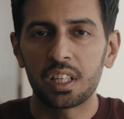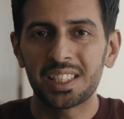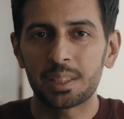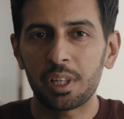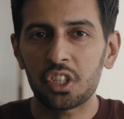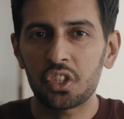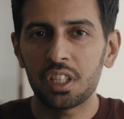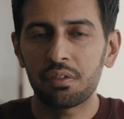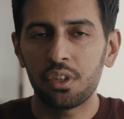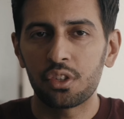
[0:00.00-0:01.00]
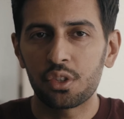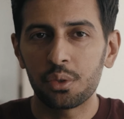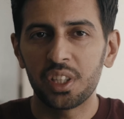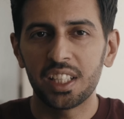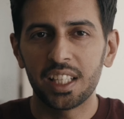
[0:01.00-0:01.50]
especially if you're
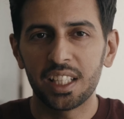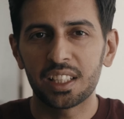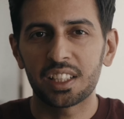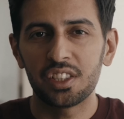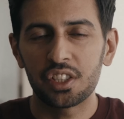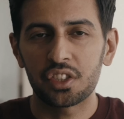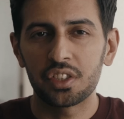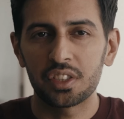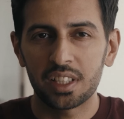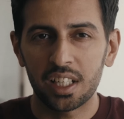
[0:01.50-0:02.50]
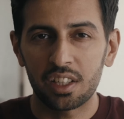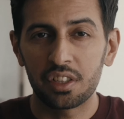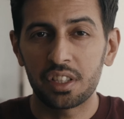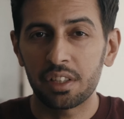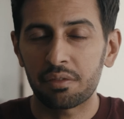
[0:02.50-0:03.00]
shooting in conditions that are
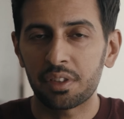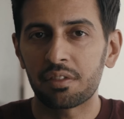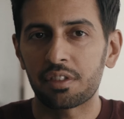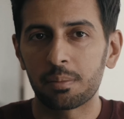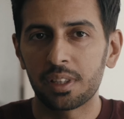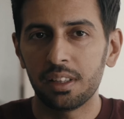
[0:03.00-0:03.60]
different from the